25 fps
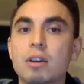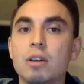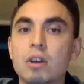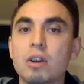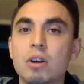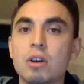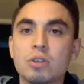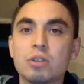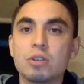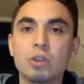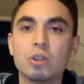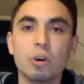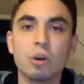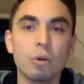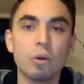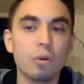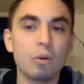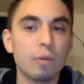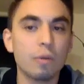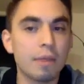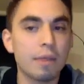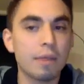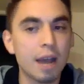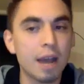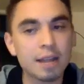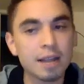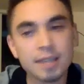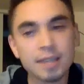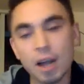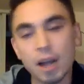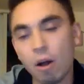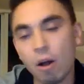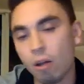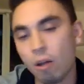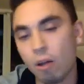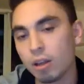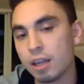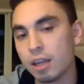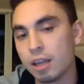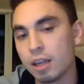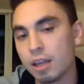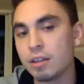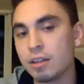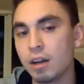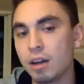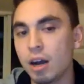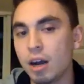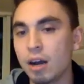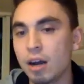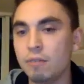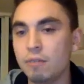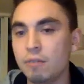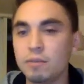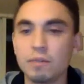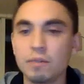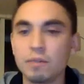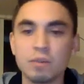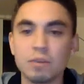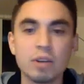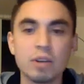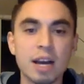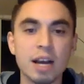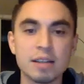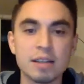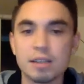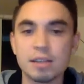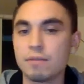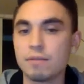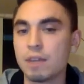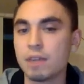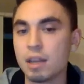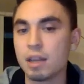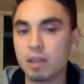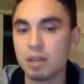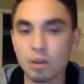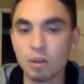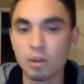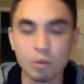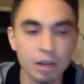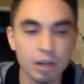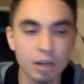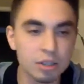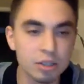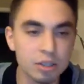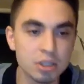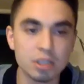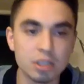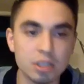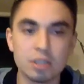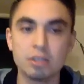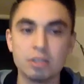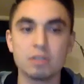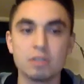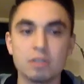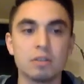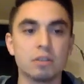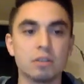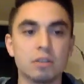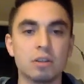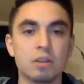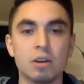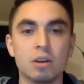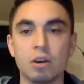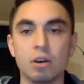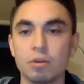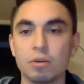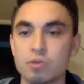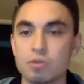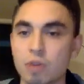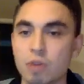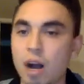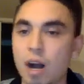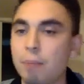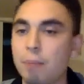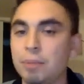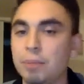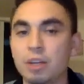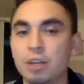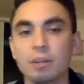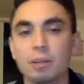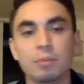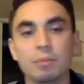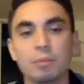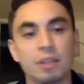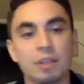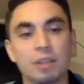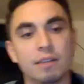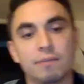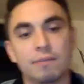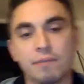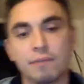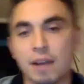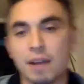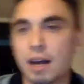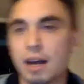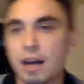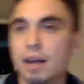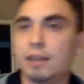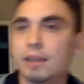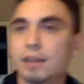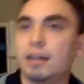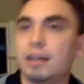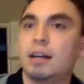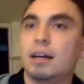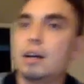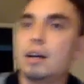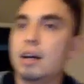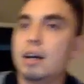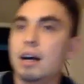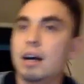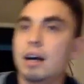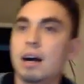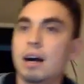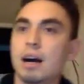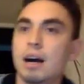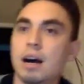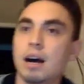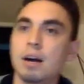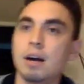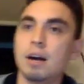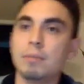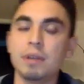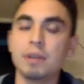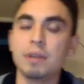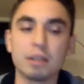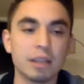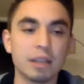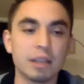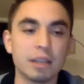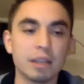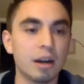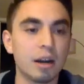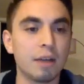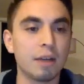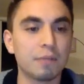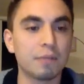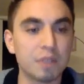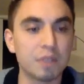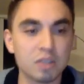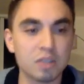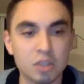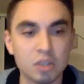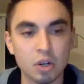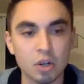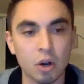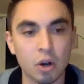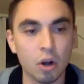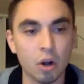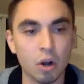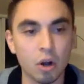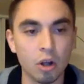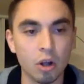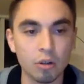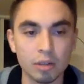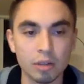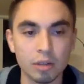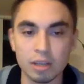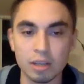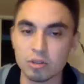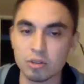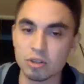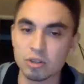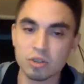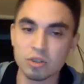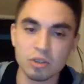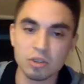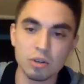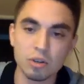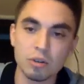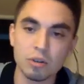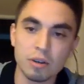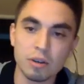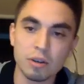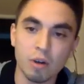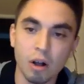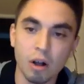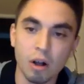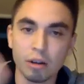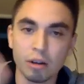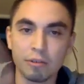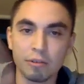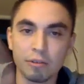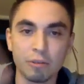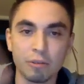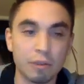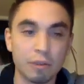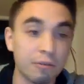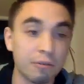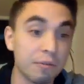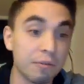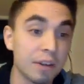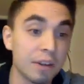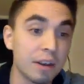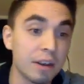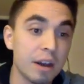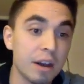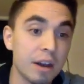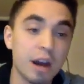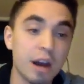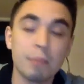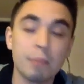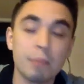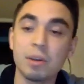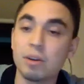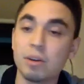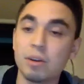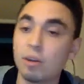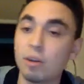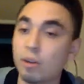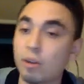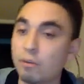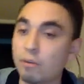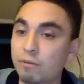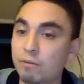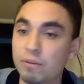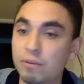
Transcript: So that's how I'll end it off. If you guys have any questions, drop them. If not, I'm going to get off this call and just know you all are with phenomenal